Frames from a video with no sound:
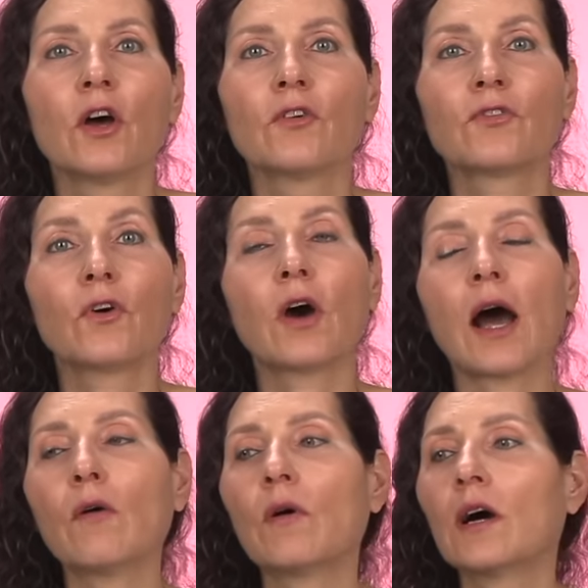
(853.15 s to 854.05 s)
for
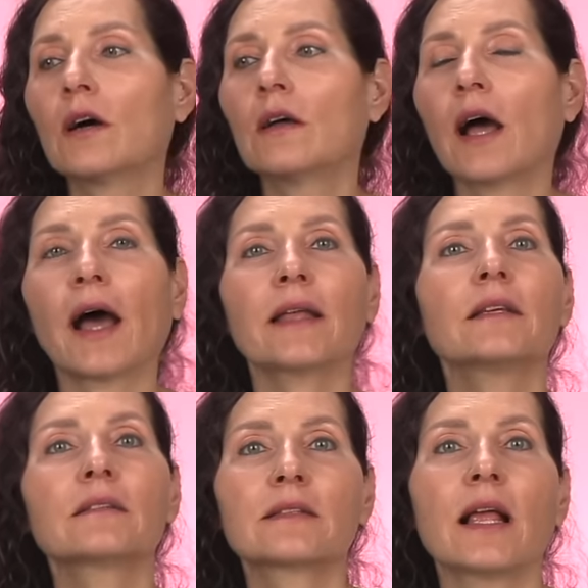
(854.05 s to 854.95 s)
our
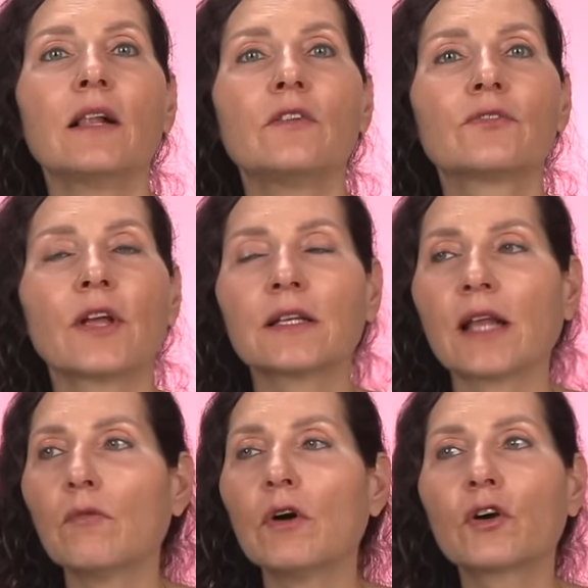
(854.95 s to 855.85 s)
higher self and
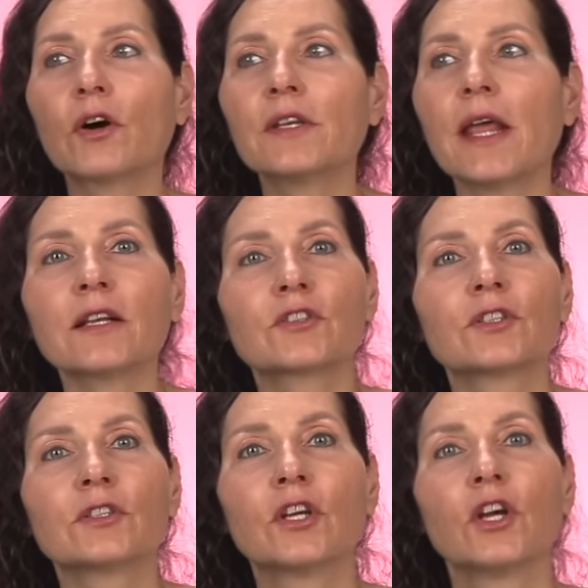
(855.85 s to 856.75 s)
our
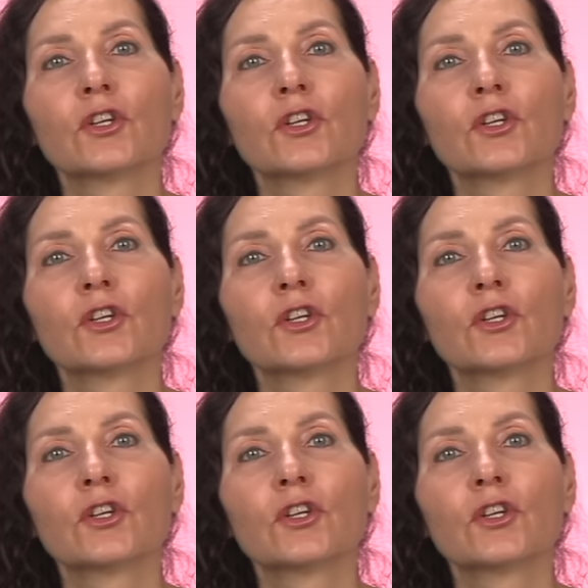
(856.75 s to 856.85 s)
connection